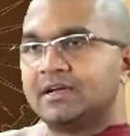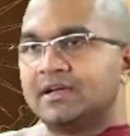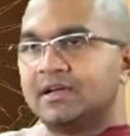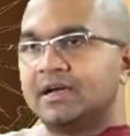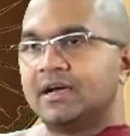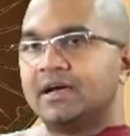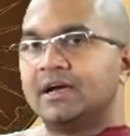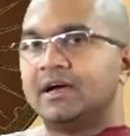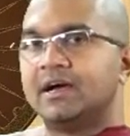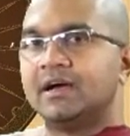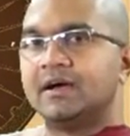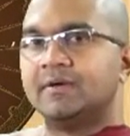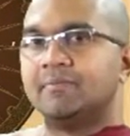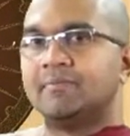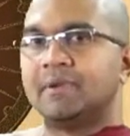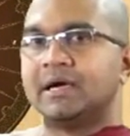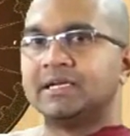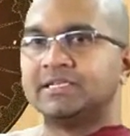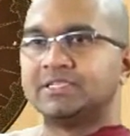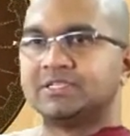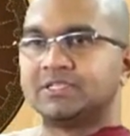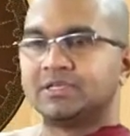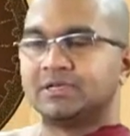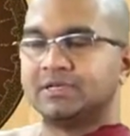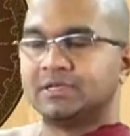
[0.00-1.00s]
uh,
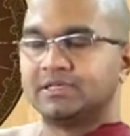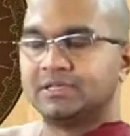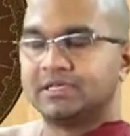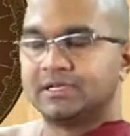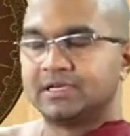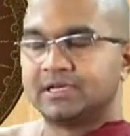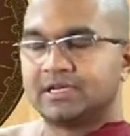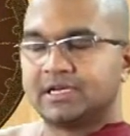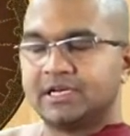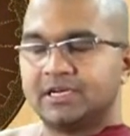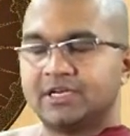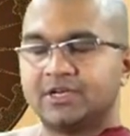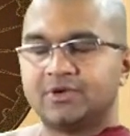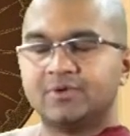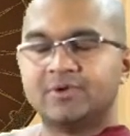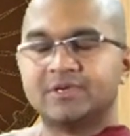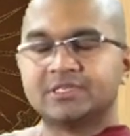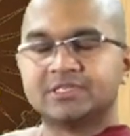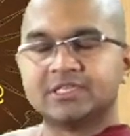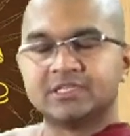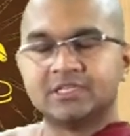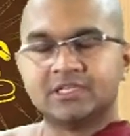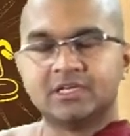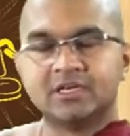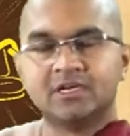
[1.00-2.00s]
mind, uh, the
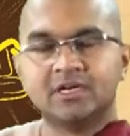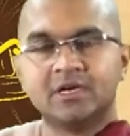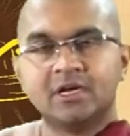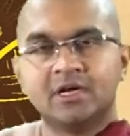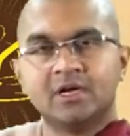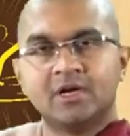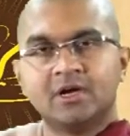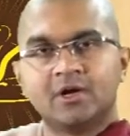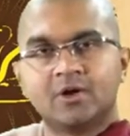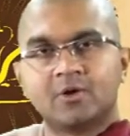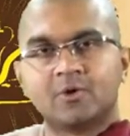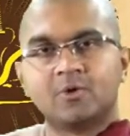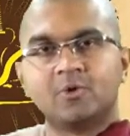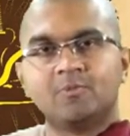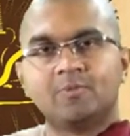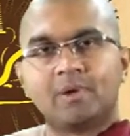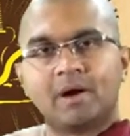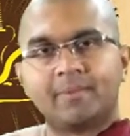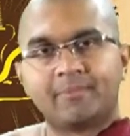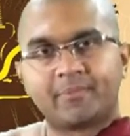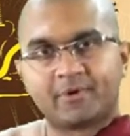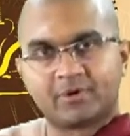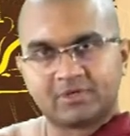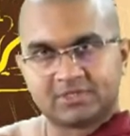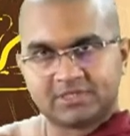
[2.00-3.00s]
continuation, the
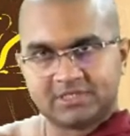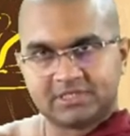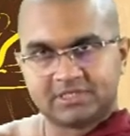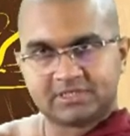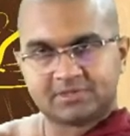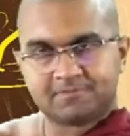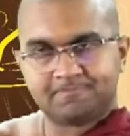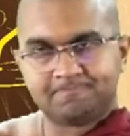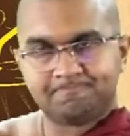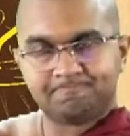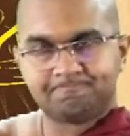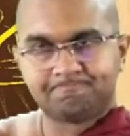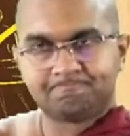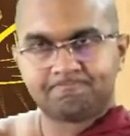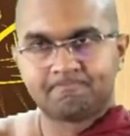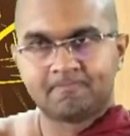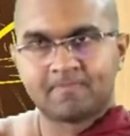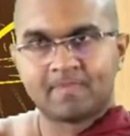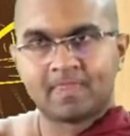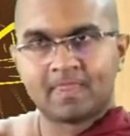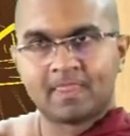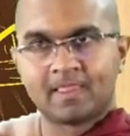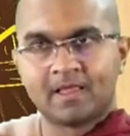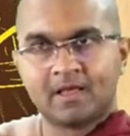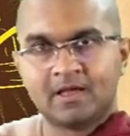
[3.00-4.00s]
Rupa process.
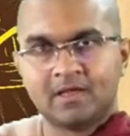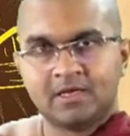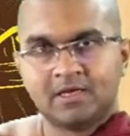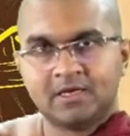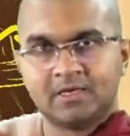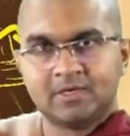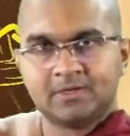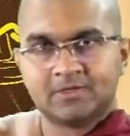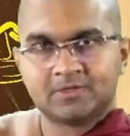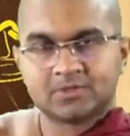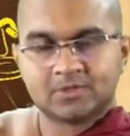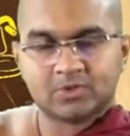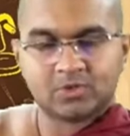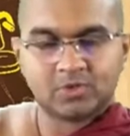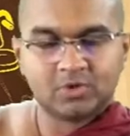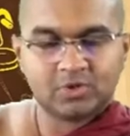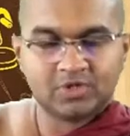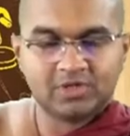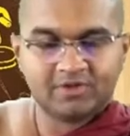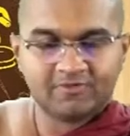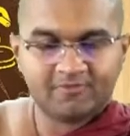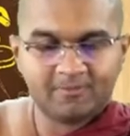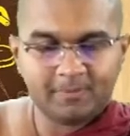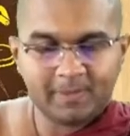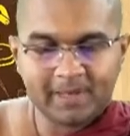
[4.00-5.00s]
So
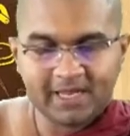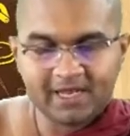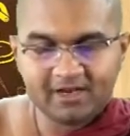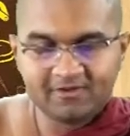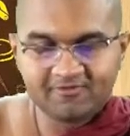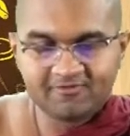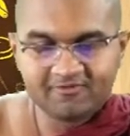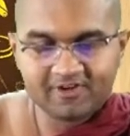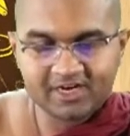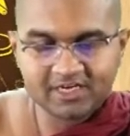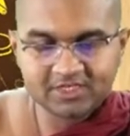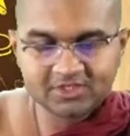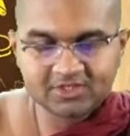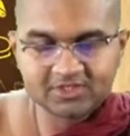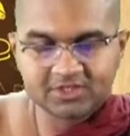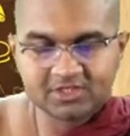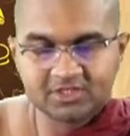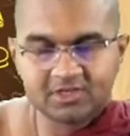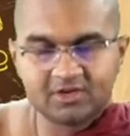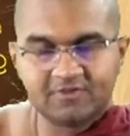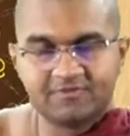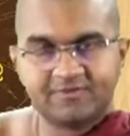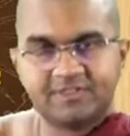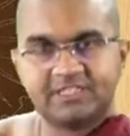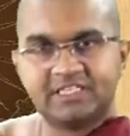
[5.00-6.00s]
the main
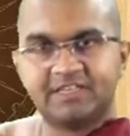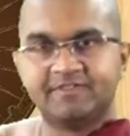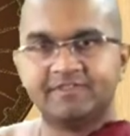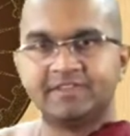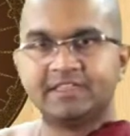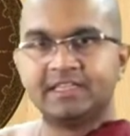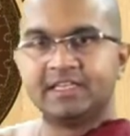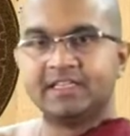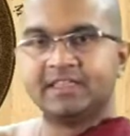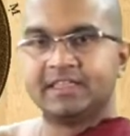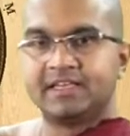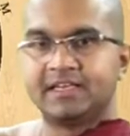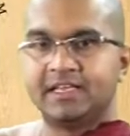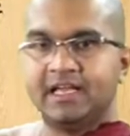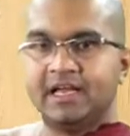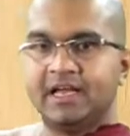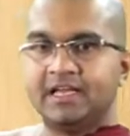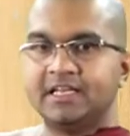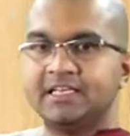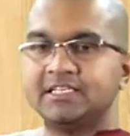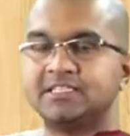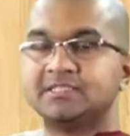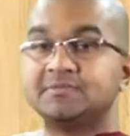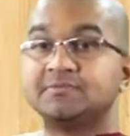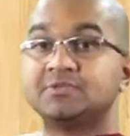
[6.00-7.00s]
function of Jivitindriya
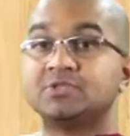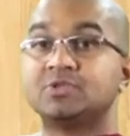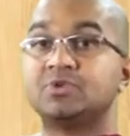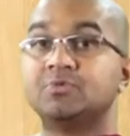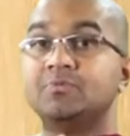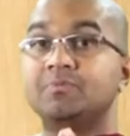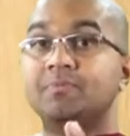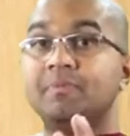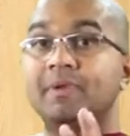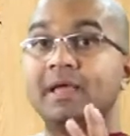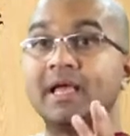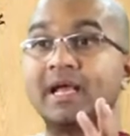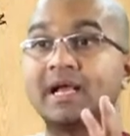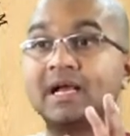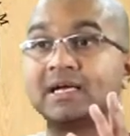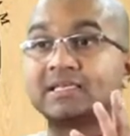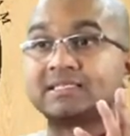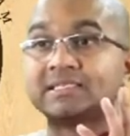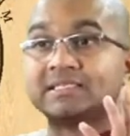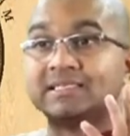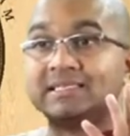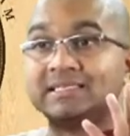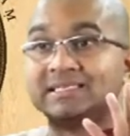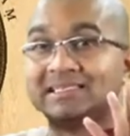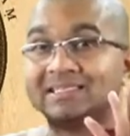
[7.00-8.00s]
is to make
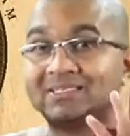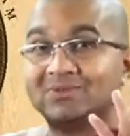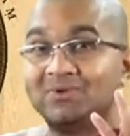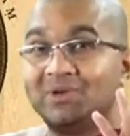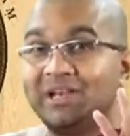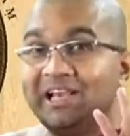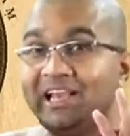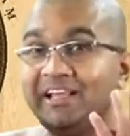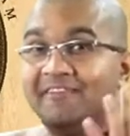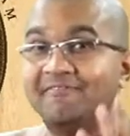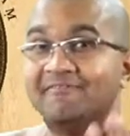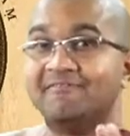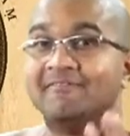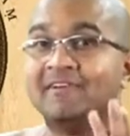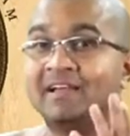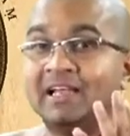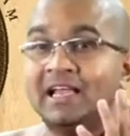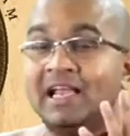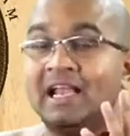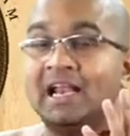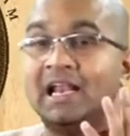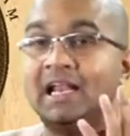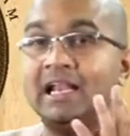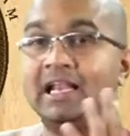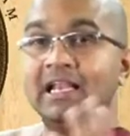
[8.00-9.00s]
us to live.
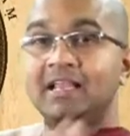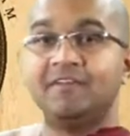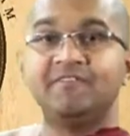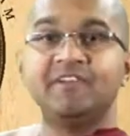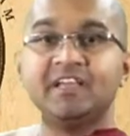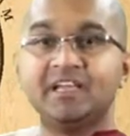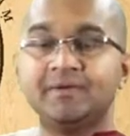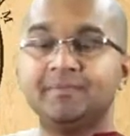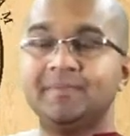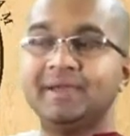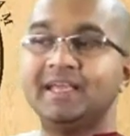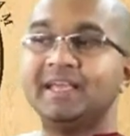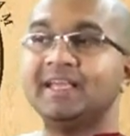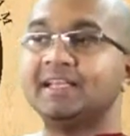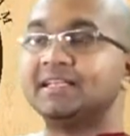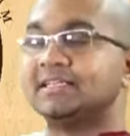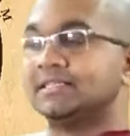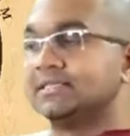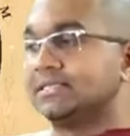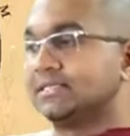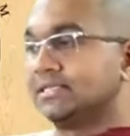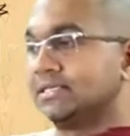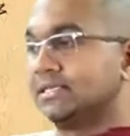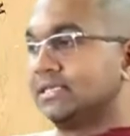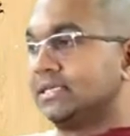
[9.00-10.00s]
Living
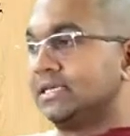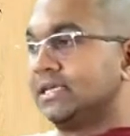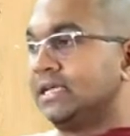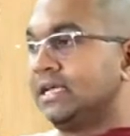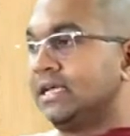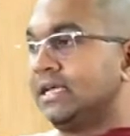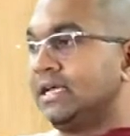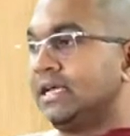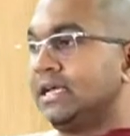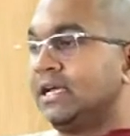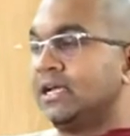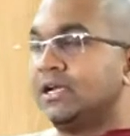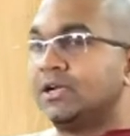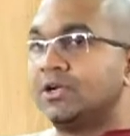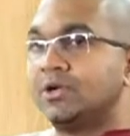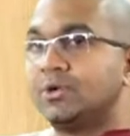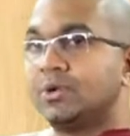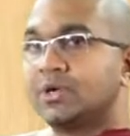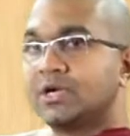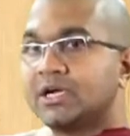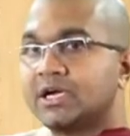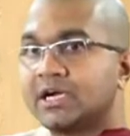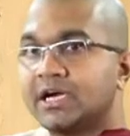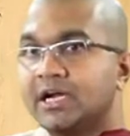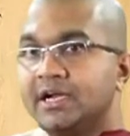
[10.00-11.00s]
means
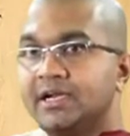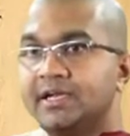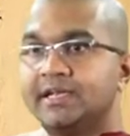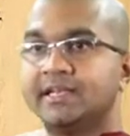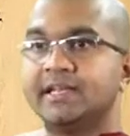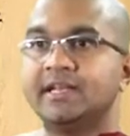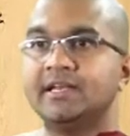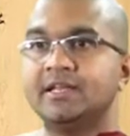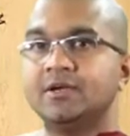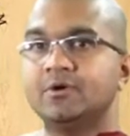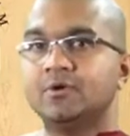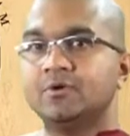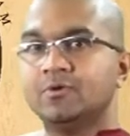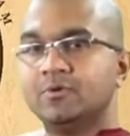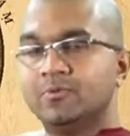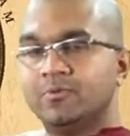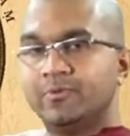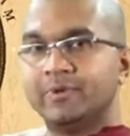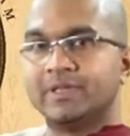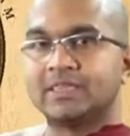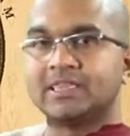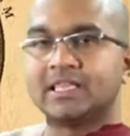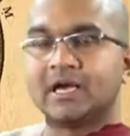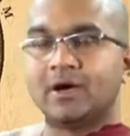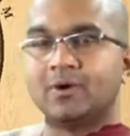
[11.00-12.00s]
to continue
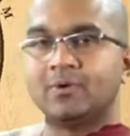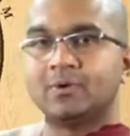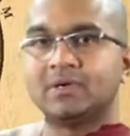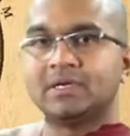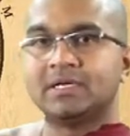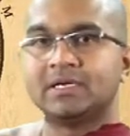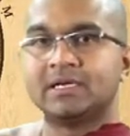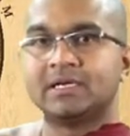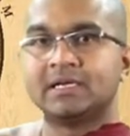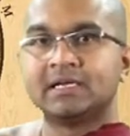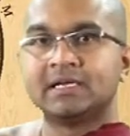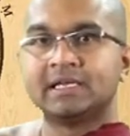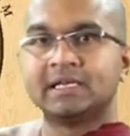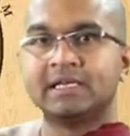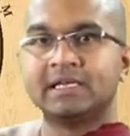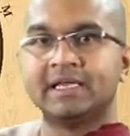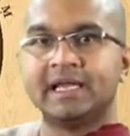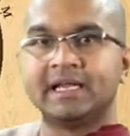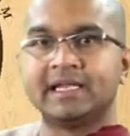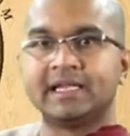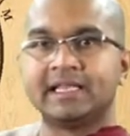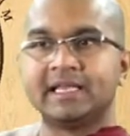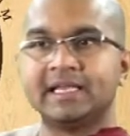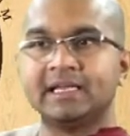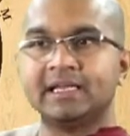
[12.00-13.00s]
without
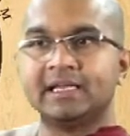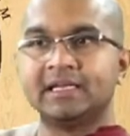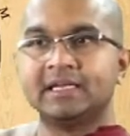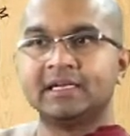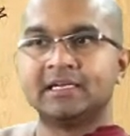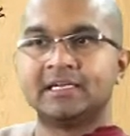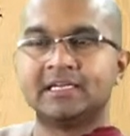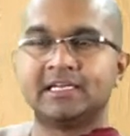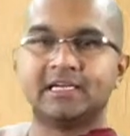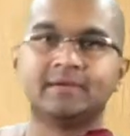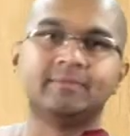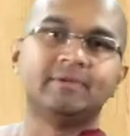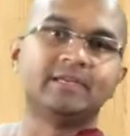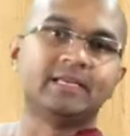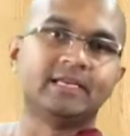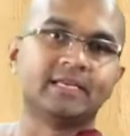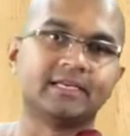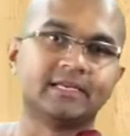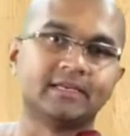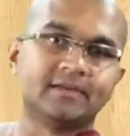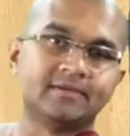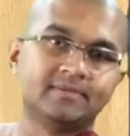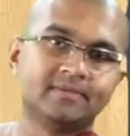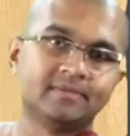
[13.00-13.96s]
getting terminated.